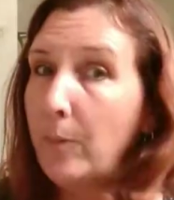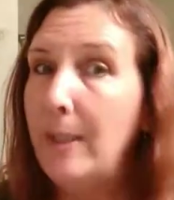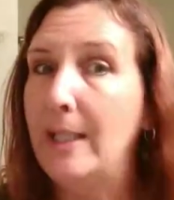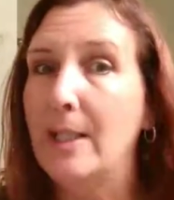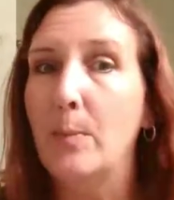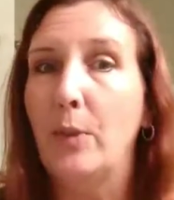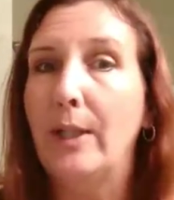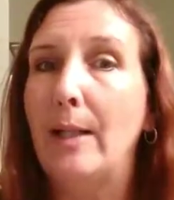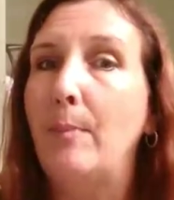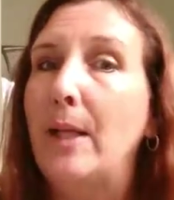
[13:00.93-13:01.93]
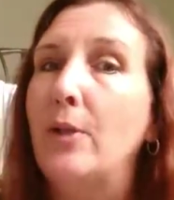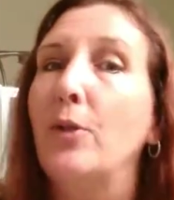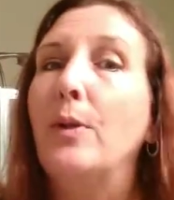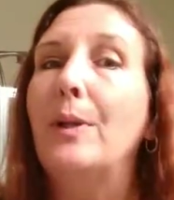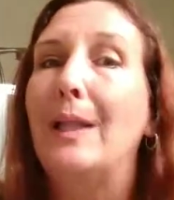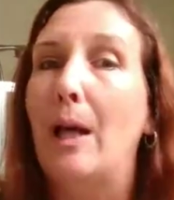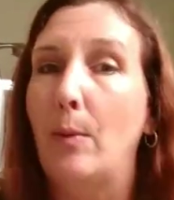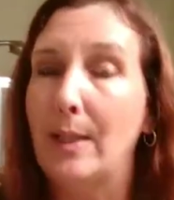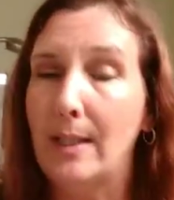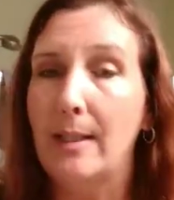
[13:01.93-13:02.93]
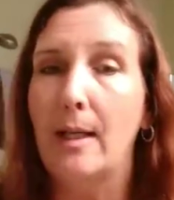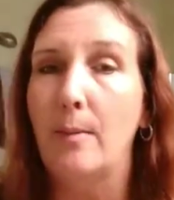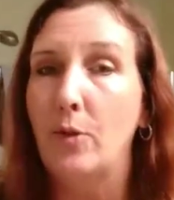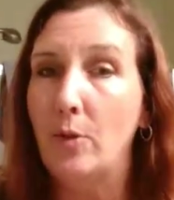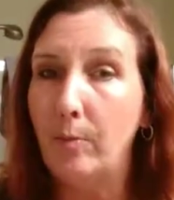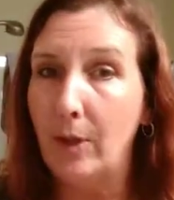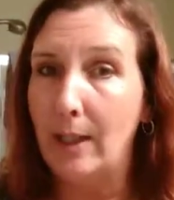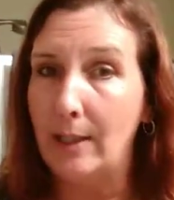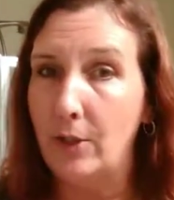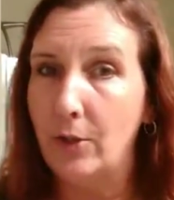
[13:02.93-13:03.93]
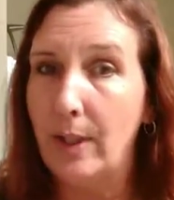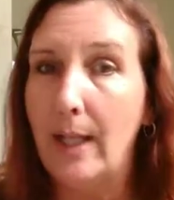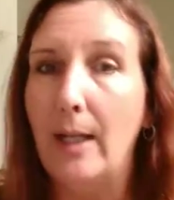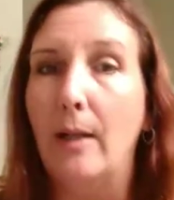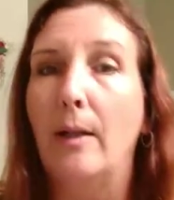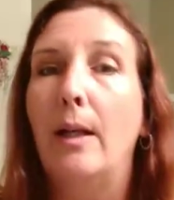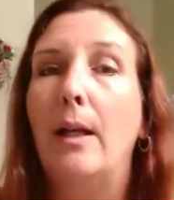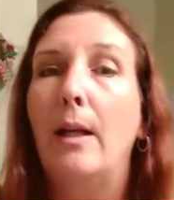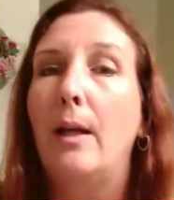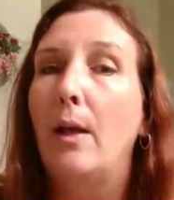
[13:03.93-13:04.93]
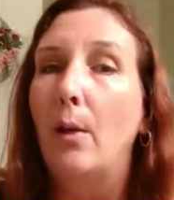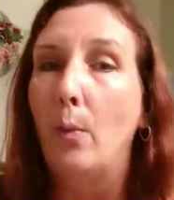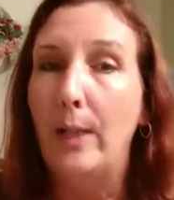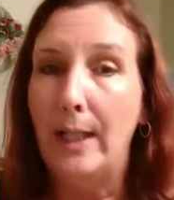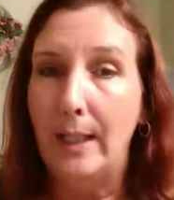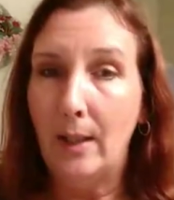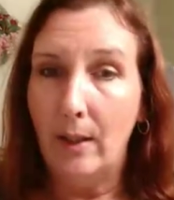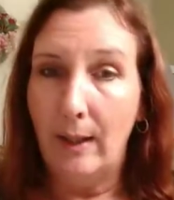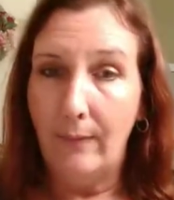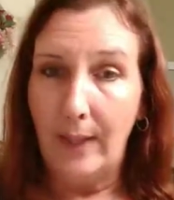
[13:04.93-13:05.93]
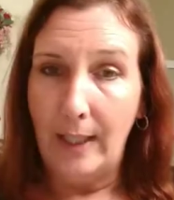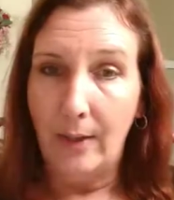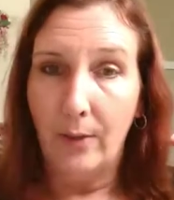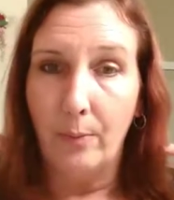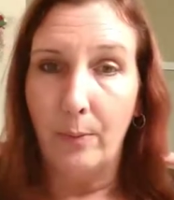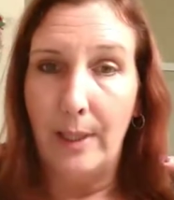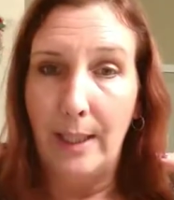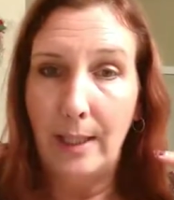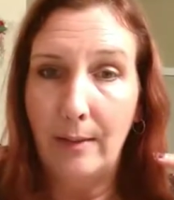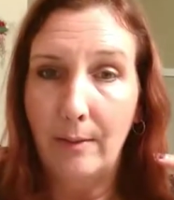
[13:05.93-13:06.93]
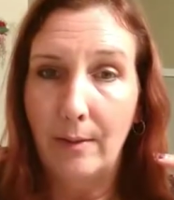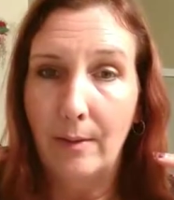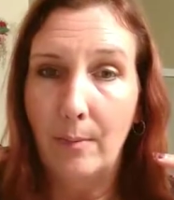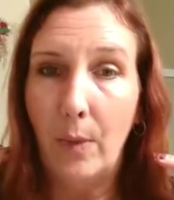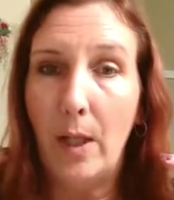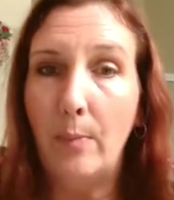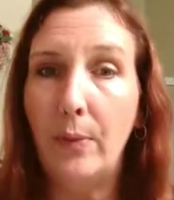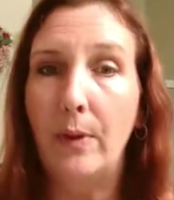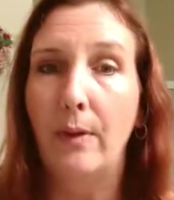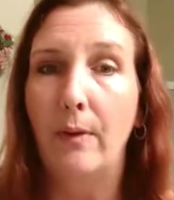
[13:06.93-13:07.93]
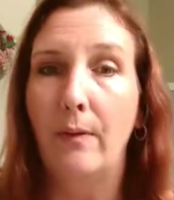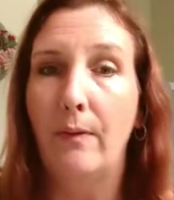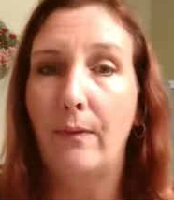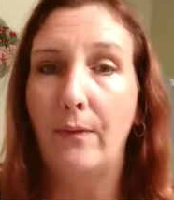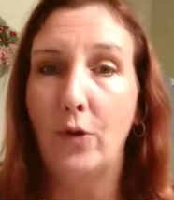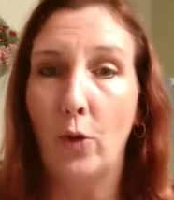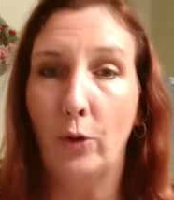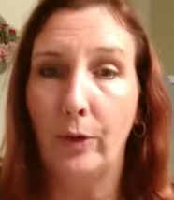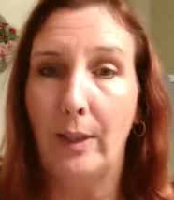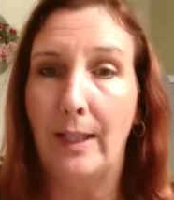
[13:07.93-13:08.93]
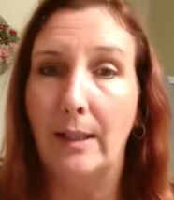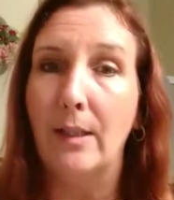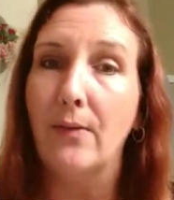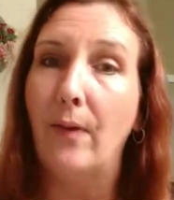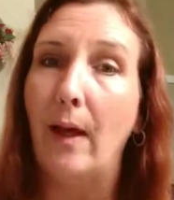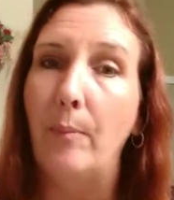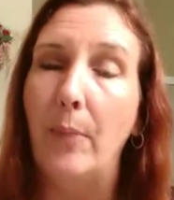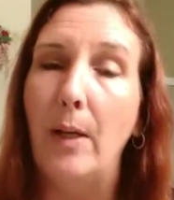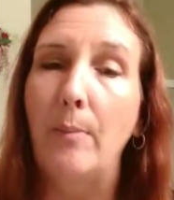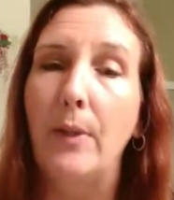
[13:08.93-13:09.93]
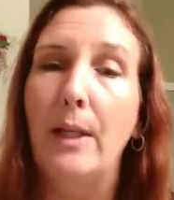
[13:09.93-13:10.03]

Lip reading: beads split end mender, now is the time to apply to your hair. We have a 3 pump, shoulder length is 5 pump,